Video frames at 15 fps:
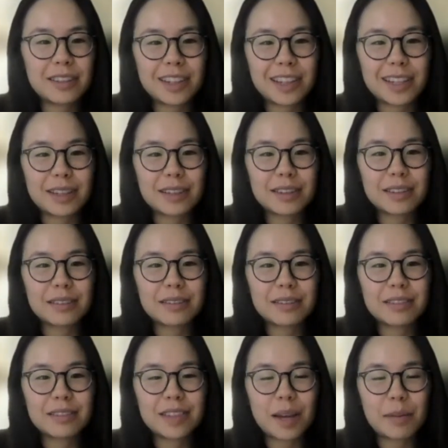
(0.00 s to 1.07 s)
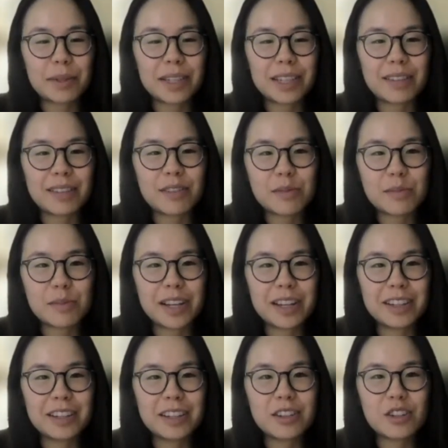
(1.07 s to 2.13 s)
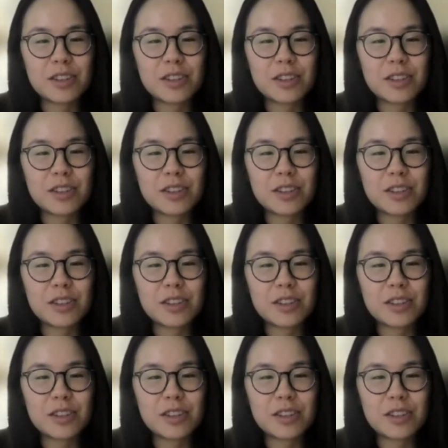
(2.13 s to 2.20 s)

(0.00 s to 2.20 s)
Like not beliefs, but just some